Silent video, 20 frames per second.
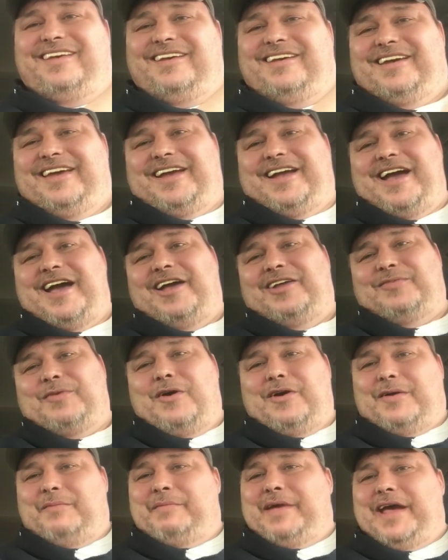Hey guys,
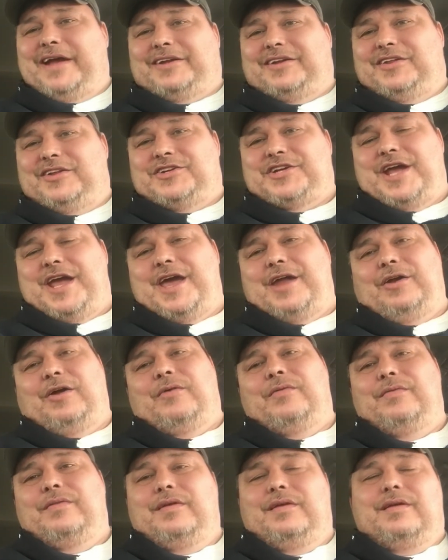welcome back to the channel.
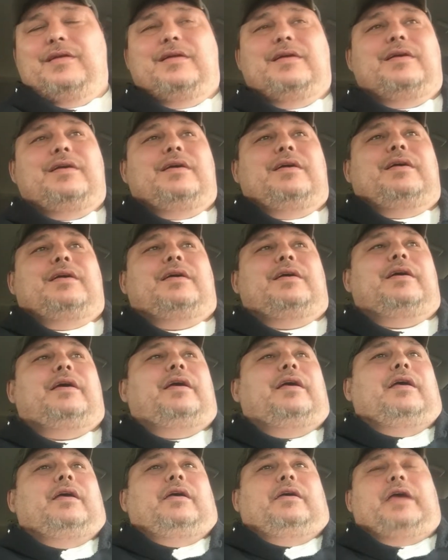
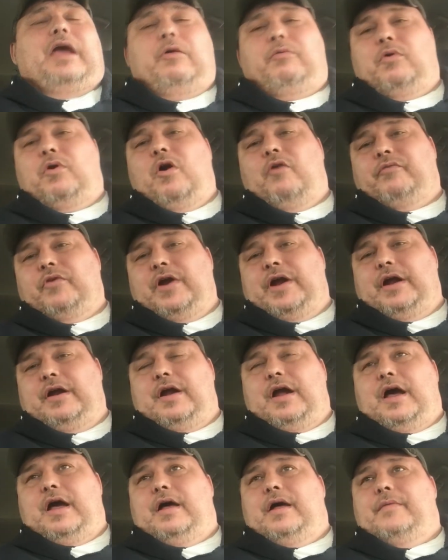Yeah, we're over here
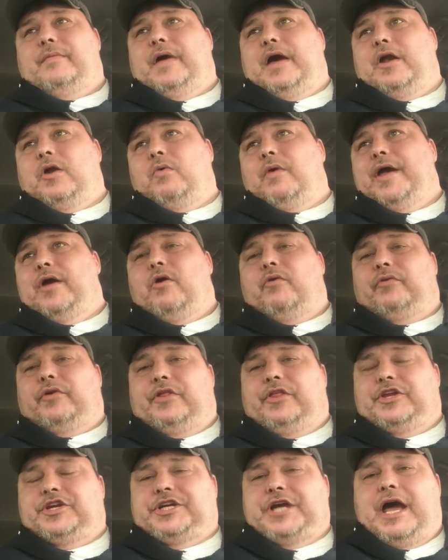on our way over to
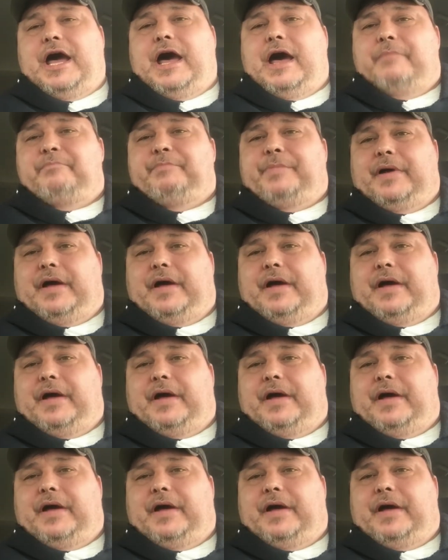the shop.